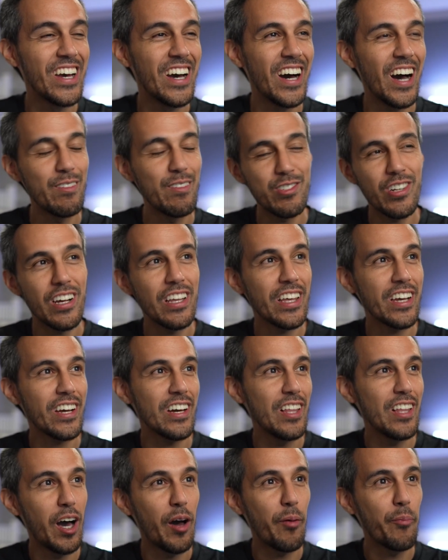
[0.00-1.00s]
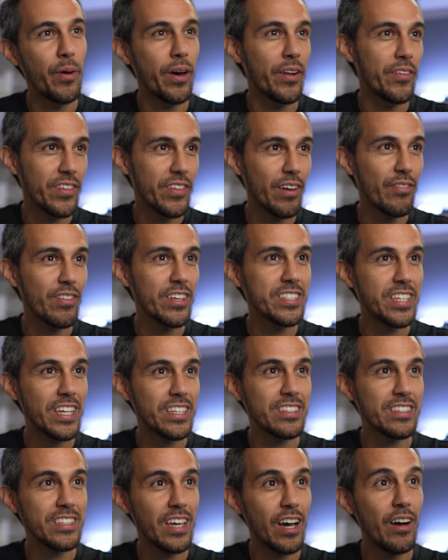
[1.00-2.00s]
I'm sure I like a lot, but definitely check
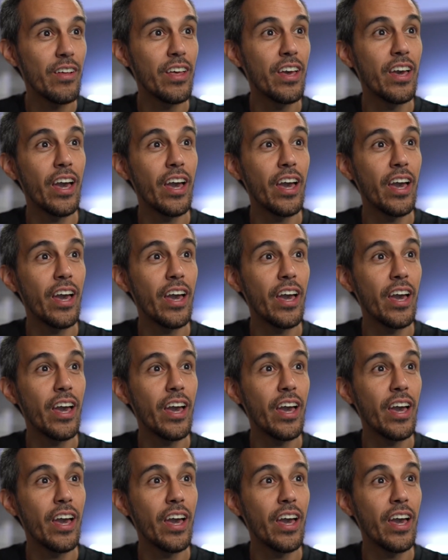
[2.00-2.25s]
this out.